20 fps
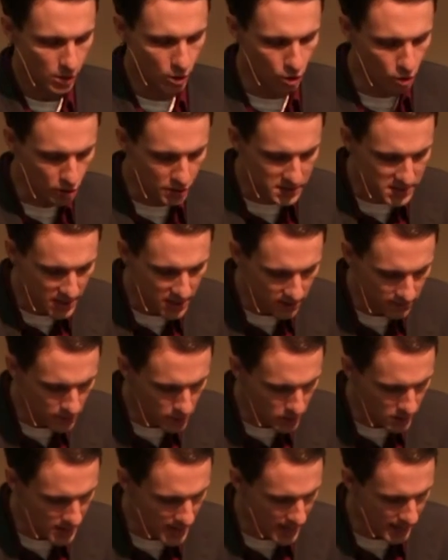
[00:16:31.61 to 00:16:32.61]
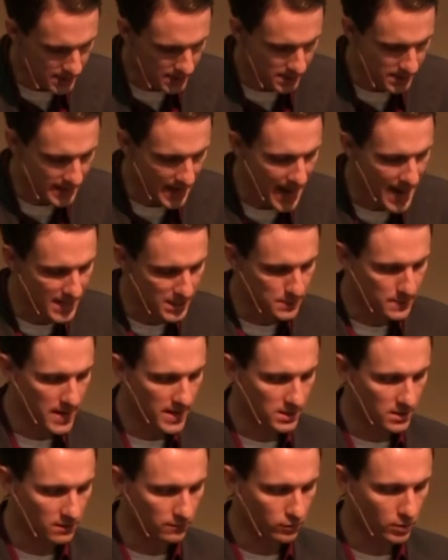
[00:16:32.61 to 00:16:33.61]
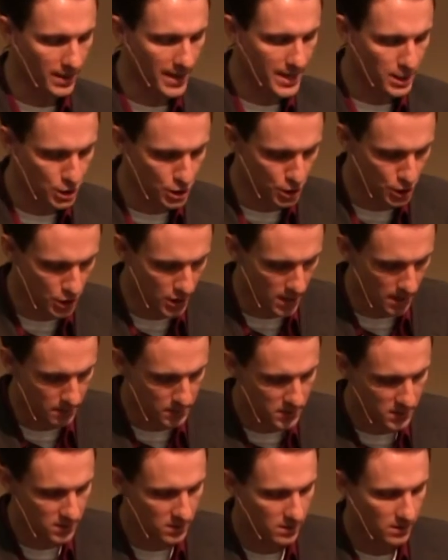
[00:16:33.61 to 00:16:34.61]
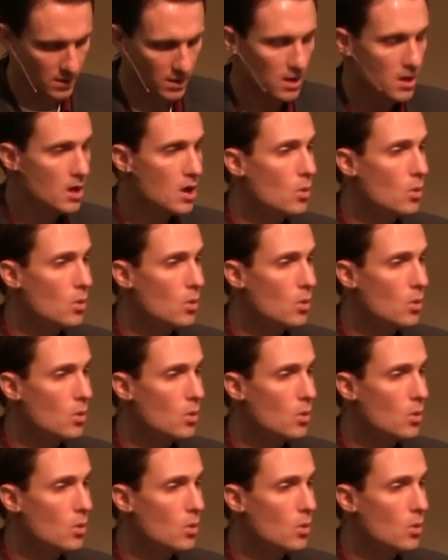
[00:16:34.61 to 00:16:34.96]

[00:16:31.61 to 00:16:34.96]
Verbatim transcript: Girls tend to view sex as an aspect of relationships.